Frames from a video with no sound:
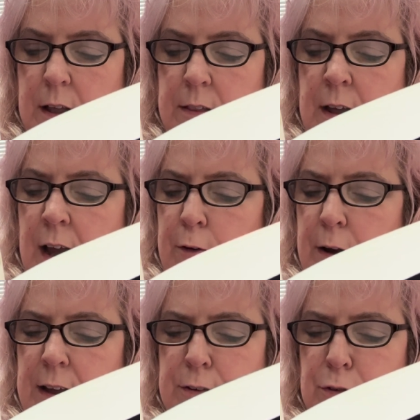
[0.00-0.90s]
The high
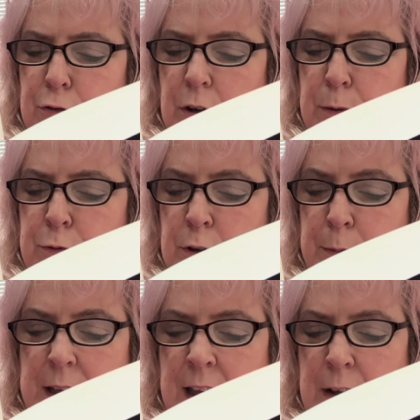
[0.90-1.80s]
grass and scrub should have
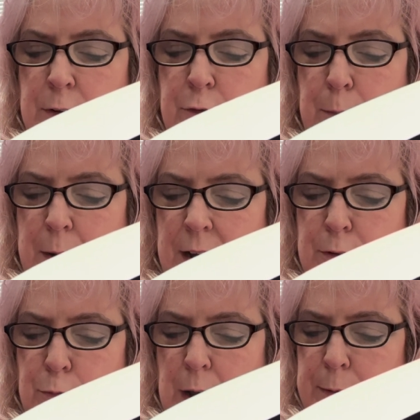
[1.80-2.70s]
been a haven for
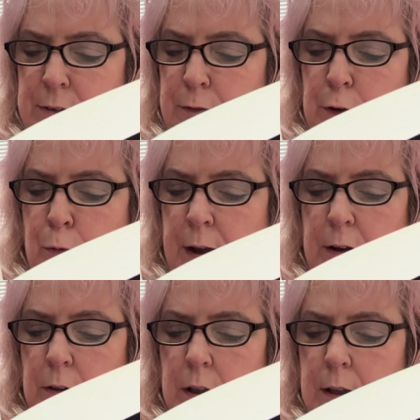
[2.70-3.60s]
mice, rabbits, even
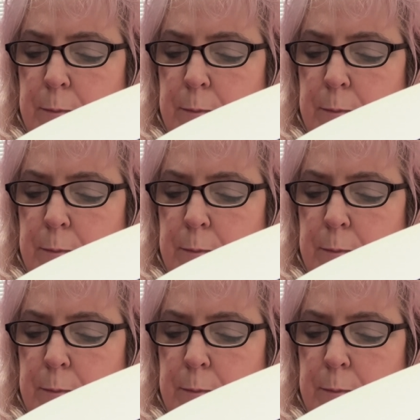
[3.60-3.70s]
quail,